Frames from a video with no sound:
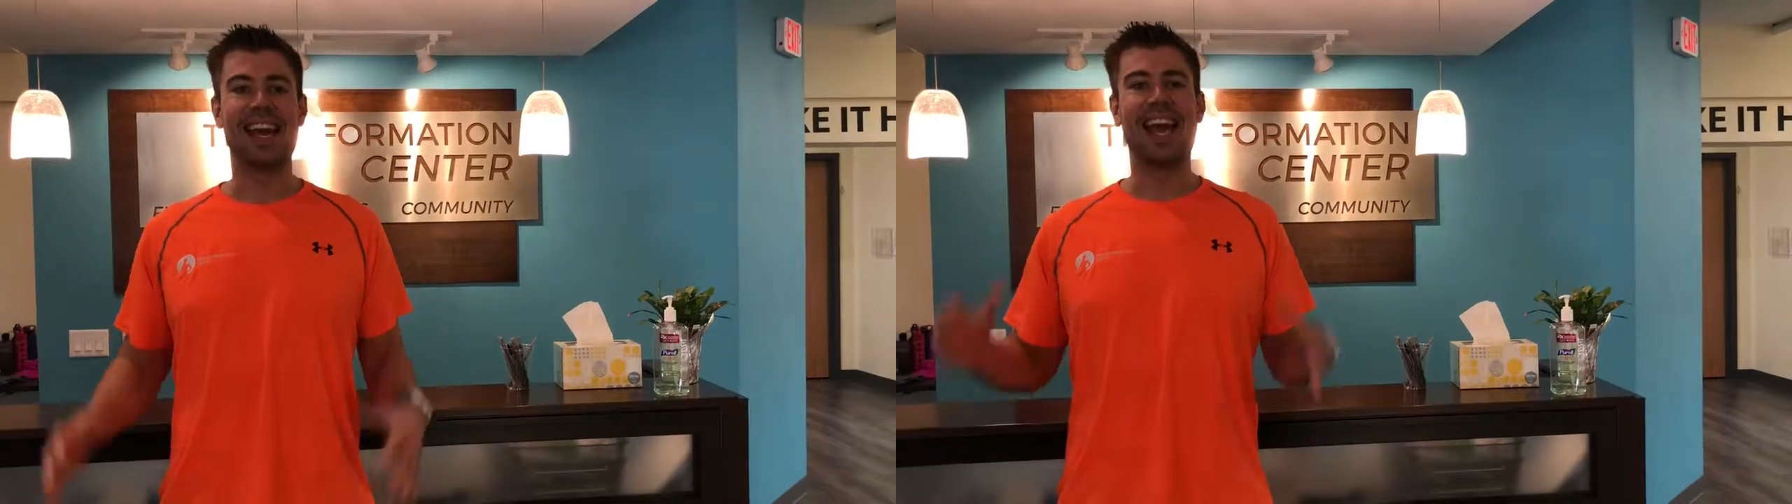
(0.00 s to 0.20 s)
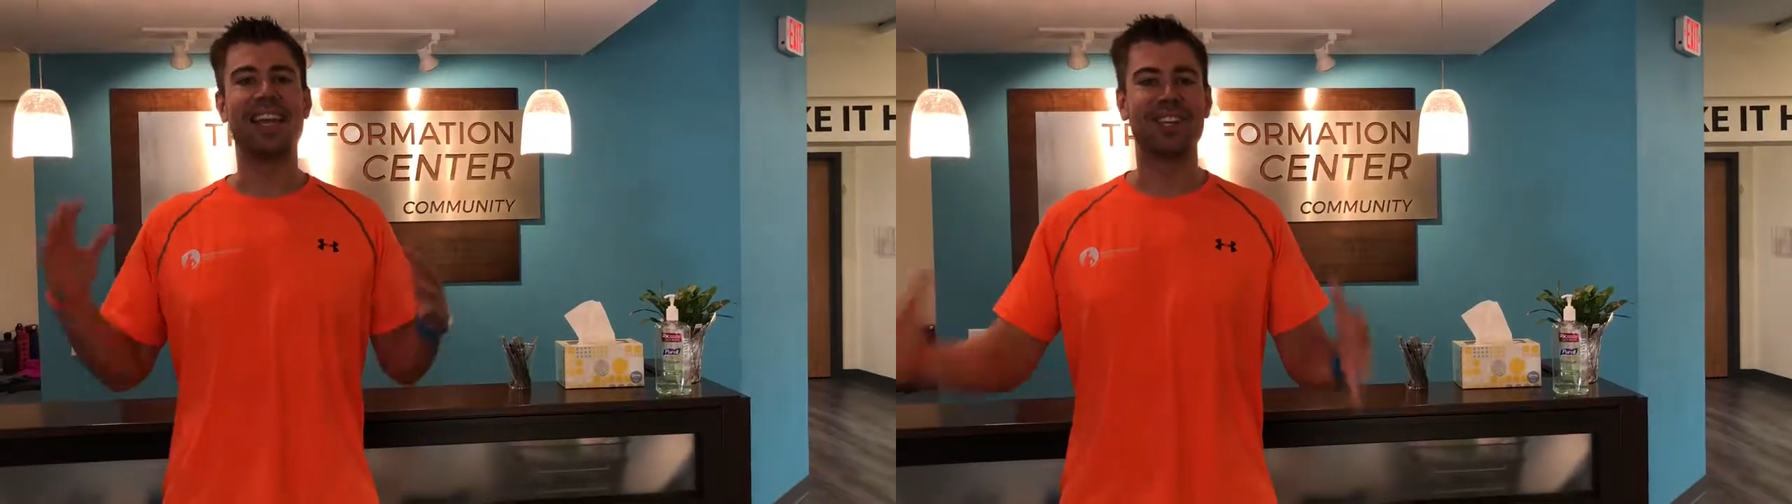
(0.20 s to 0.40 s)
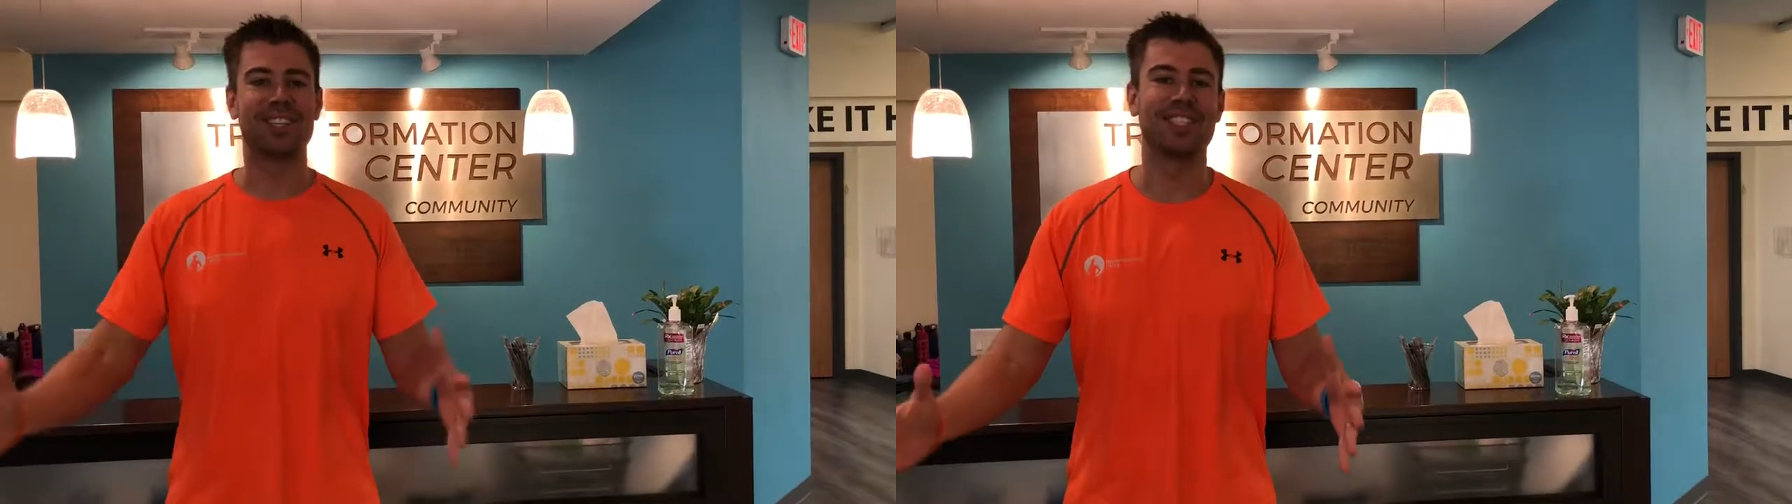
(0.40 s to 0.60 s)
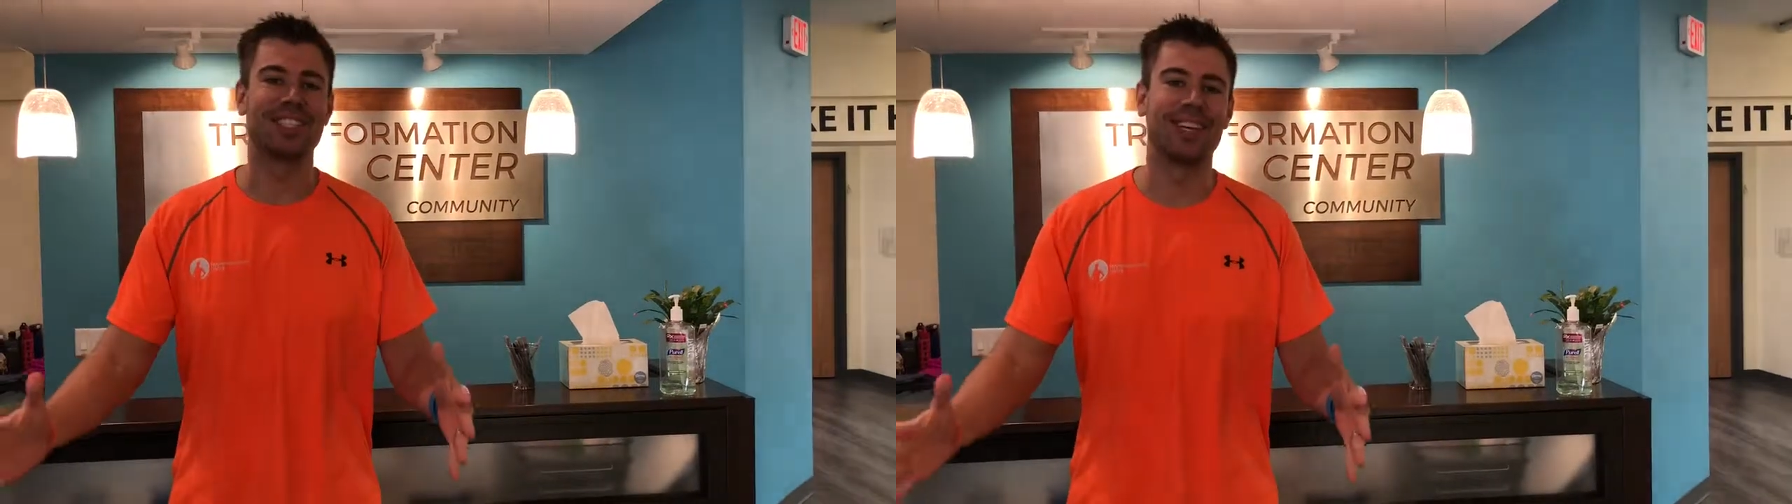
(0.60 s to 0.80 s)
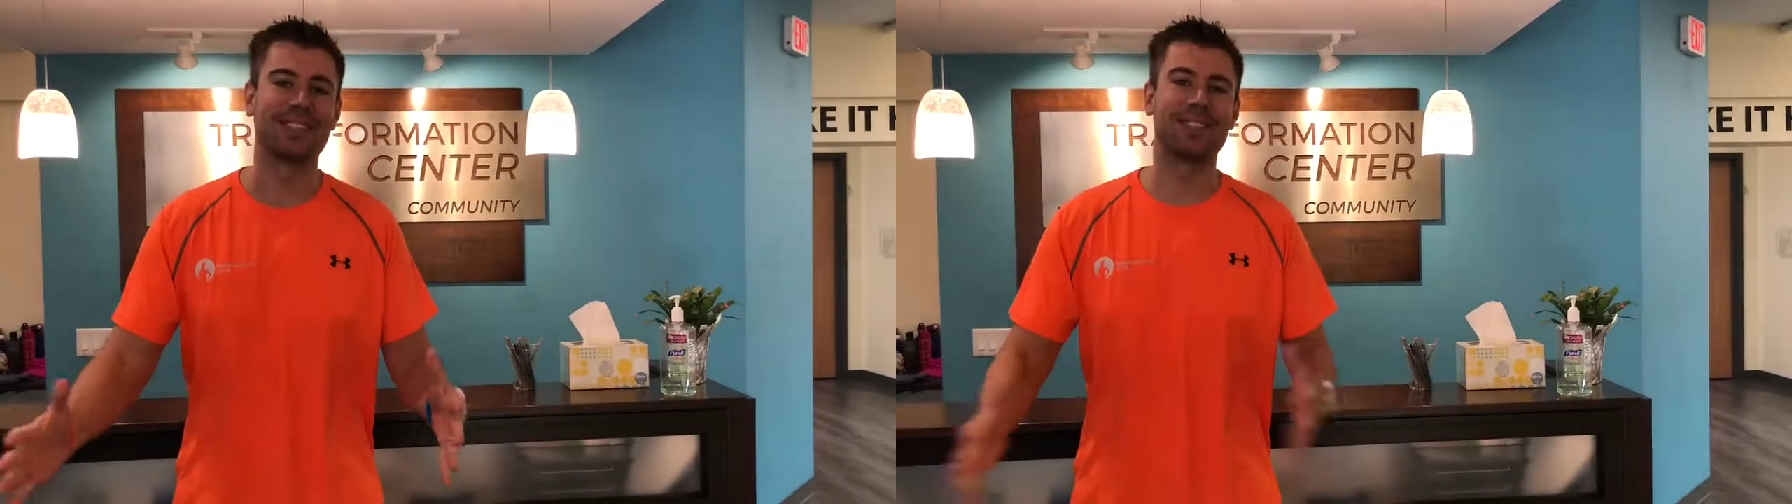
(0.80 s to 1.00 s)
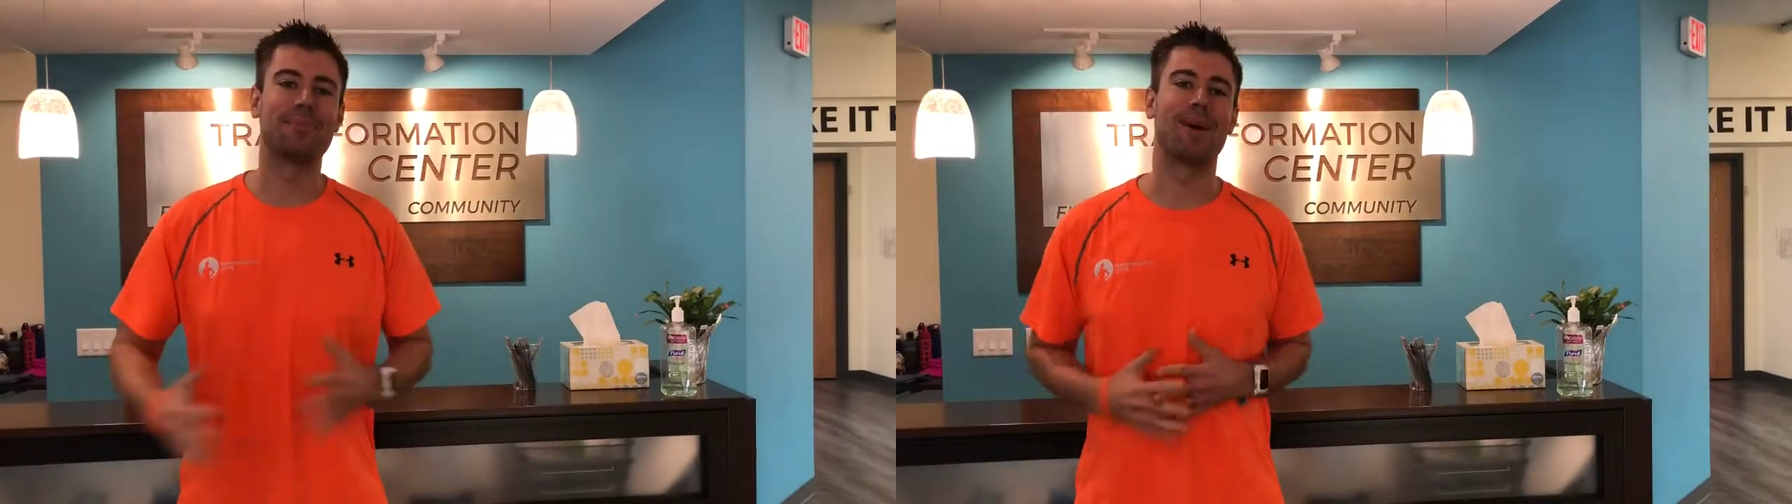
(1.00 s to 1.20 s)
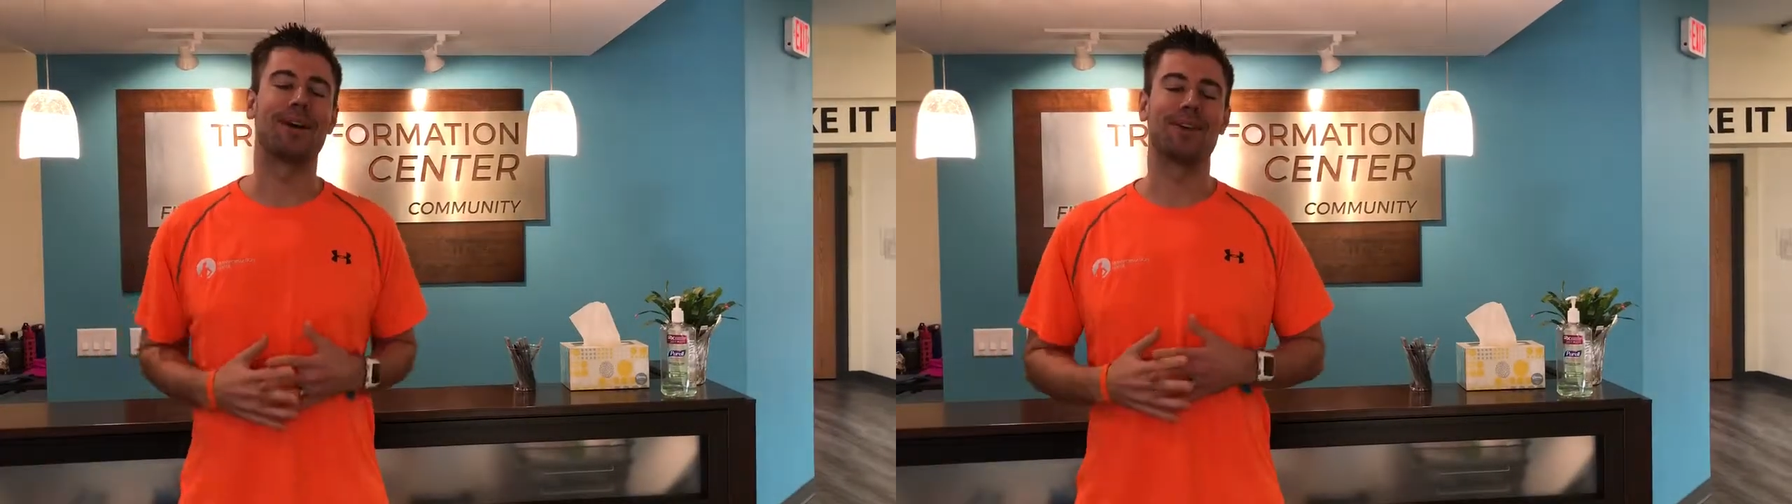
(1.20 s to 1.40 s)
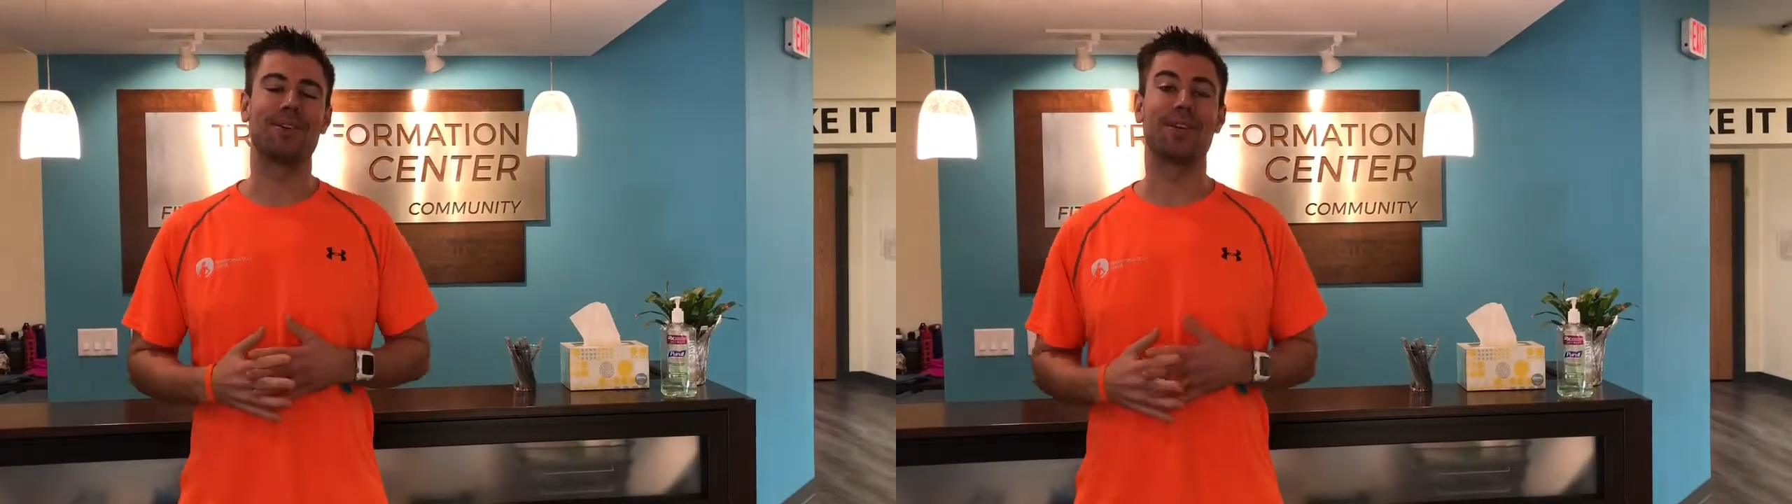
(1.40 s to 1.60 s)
Hey there, this is Dustin Maher,